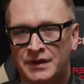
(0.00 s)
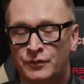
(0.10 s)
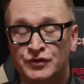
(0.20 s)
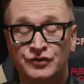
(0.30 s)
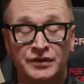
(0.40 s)

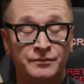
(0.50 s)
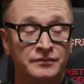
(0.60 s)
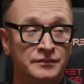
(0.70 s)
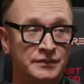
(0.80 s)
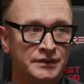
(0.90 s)
dream.
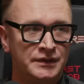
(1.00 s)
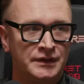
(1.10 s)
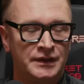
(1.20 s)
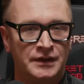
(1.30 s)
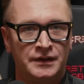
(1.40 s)

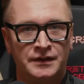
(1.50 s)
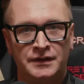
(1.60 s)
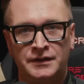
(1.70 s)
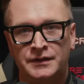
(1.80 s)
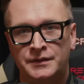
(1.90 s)

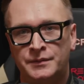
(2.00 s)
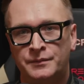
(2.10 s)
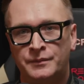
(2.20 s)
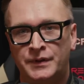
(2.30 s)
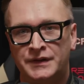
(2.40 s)

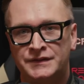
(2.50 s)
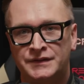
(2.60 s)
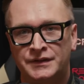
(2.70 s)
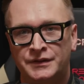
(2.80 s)
But